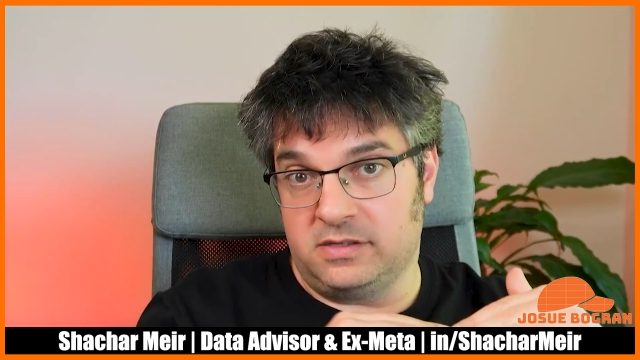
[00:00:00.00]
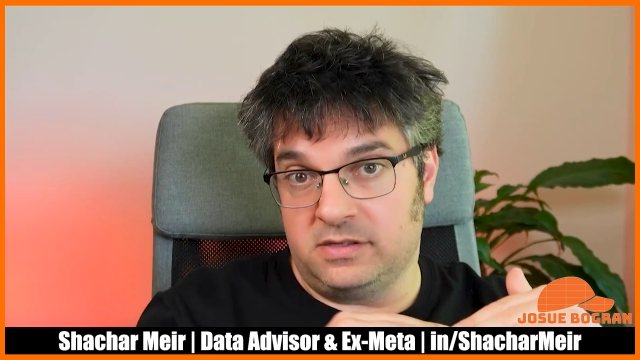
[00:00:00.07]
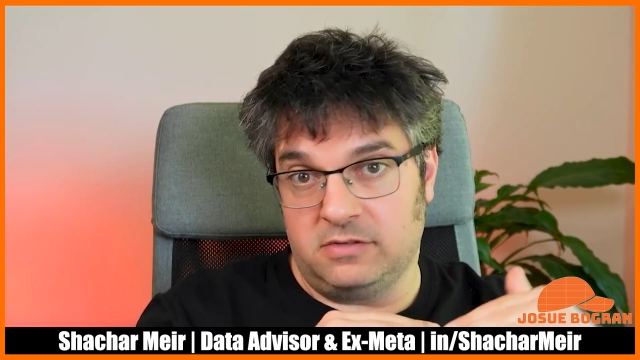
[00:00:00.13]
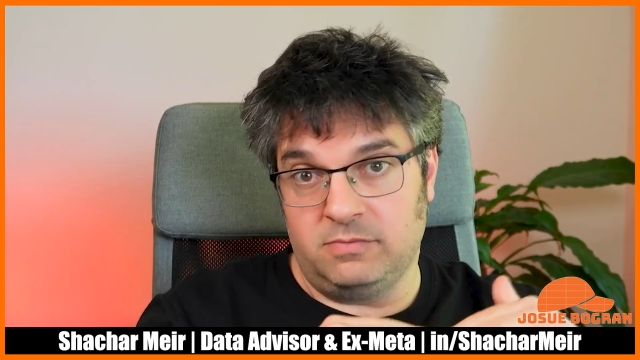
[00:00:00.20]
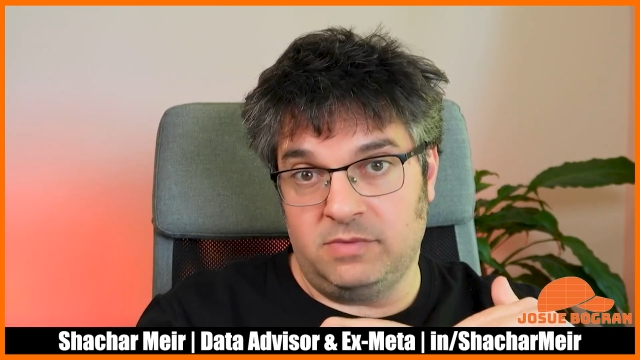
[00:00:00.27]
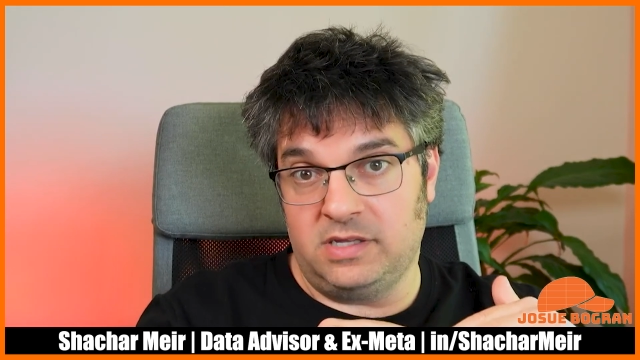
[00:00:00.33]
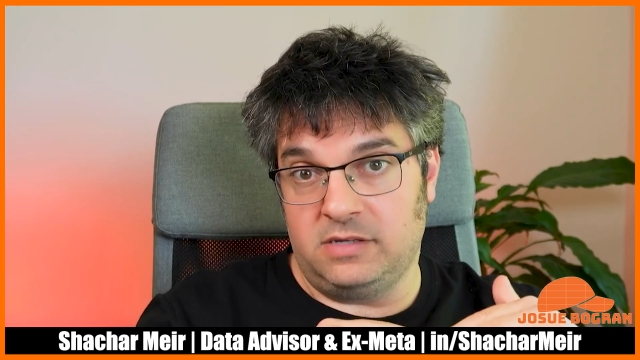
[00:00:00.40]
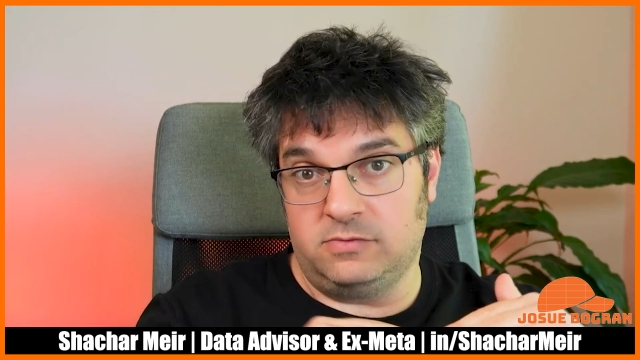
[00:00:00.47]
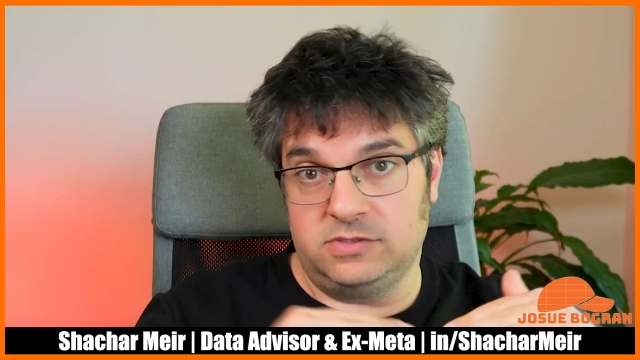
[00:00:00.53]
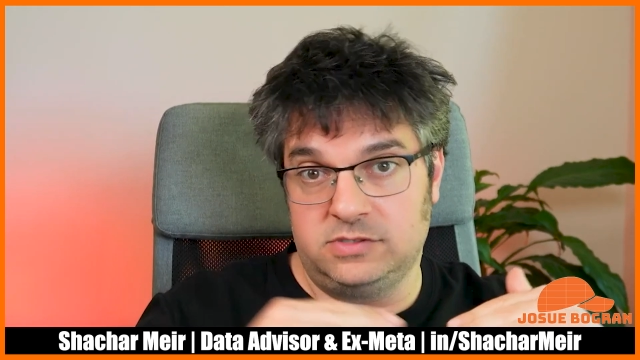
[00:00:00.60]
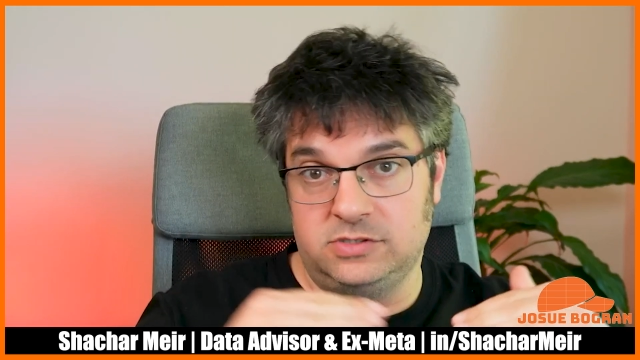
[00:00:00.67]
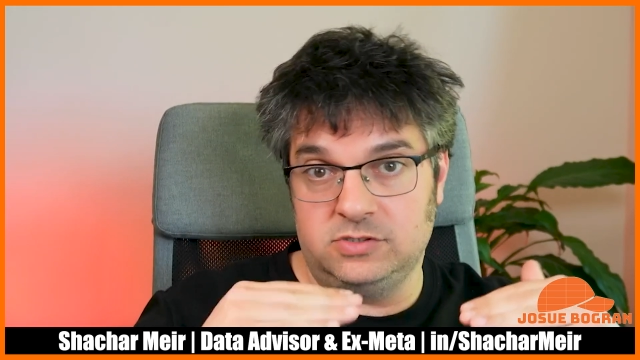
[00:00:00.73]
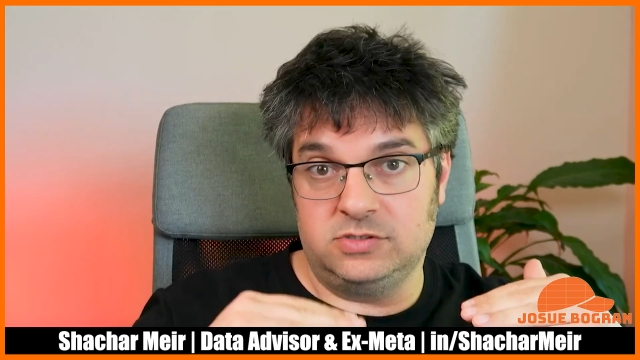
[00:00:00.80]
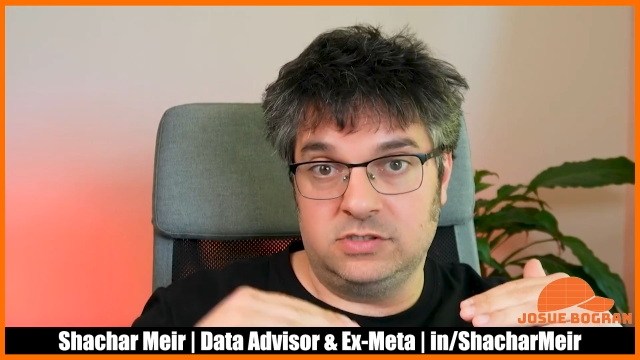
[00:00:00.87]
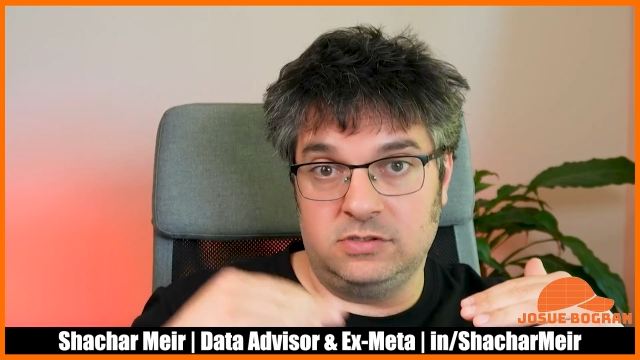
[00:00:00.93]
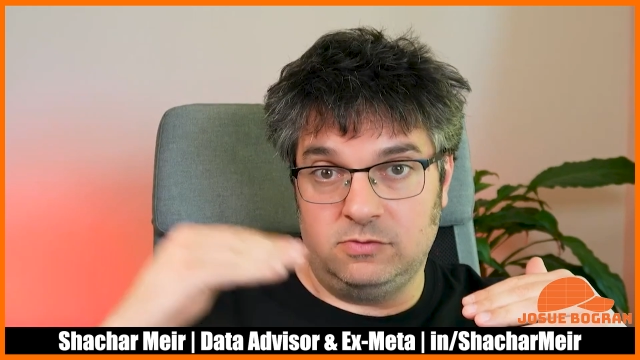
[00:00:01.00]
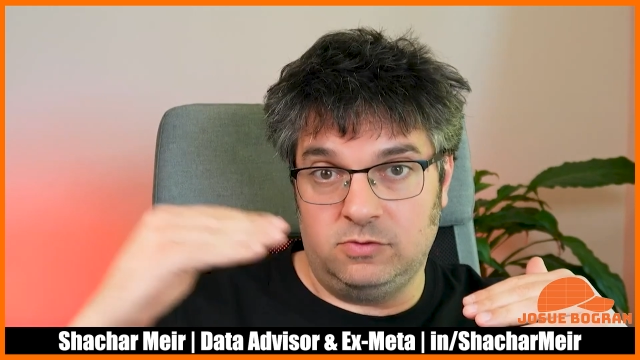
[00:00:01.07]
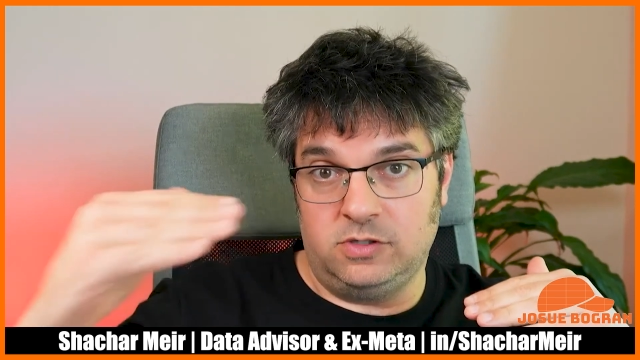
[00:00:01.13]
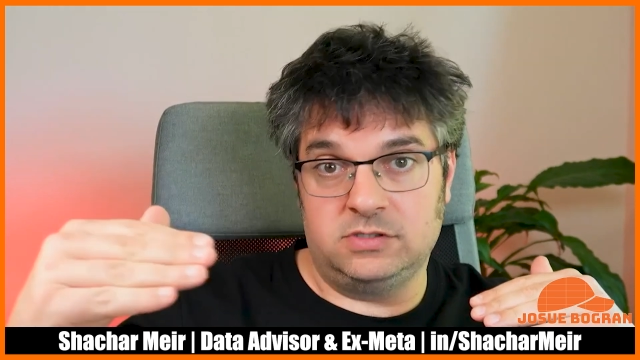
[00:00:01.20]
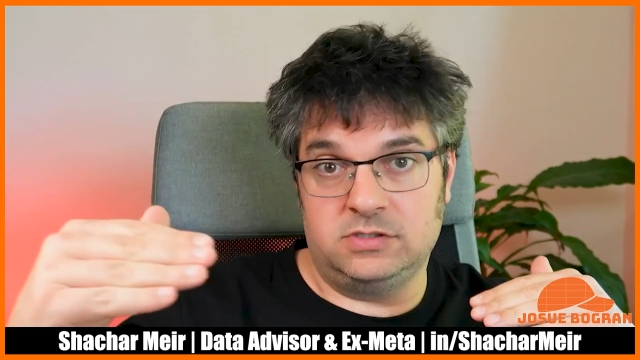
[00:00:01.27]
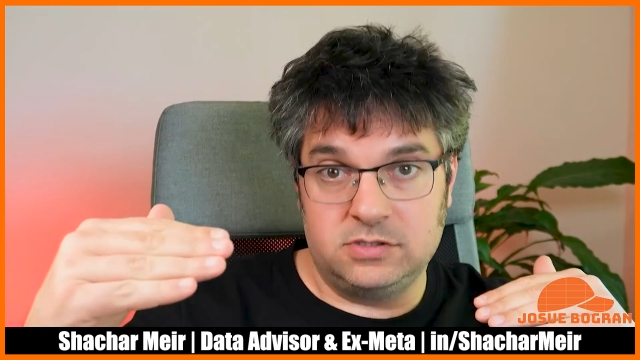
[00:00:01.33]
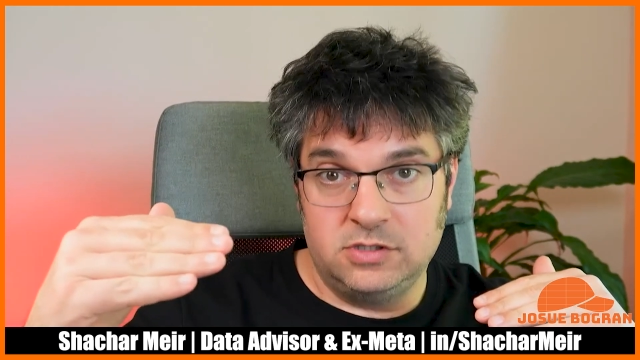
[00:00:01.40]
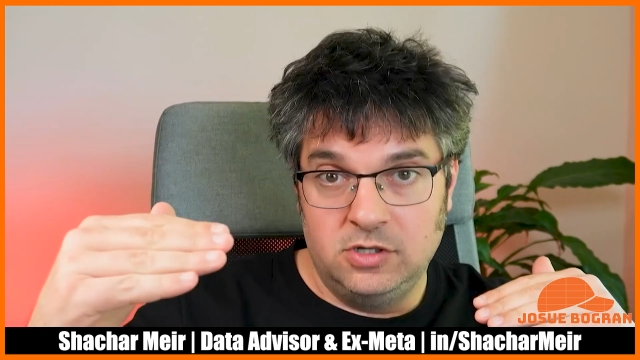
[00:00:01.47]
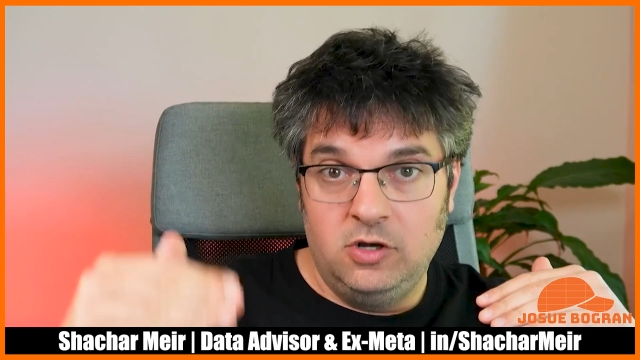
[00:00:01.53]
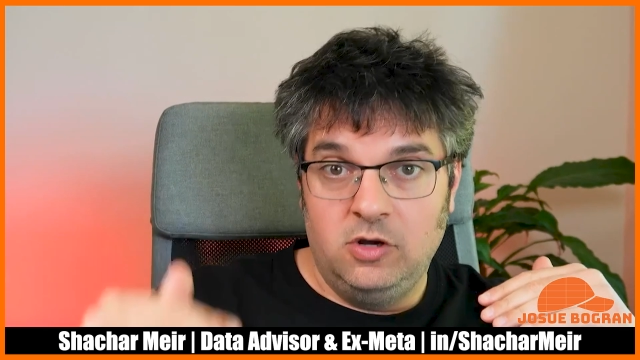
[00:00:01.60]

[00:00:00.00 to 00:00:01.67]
that Meta was using was